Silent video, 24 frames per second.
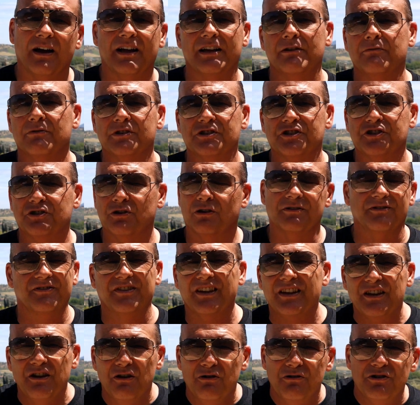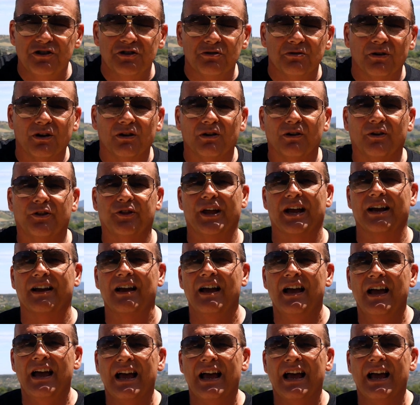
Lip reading: He was short, the usual thing.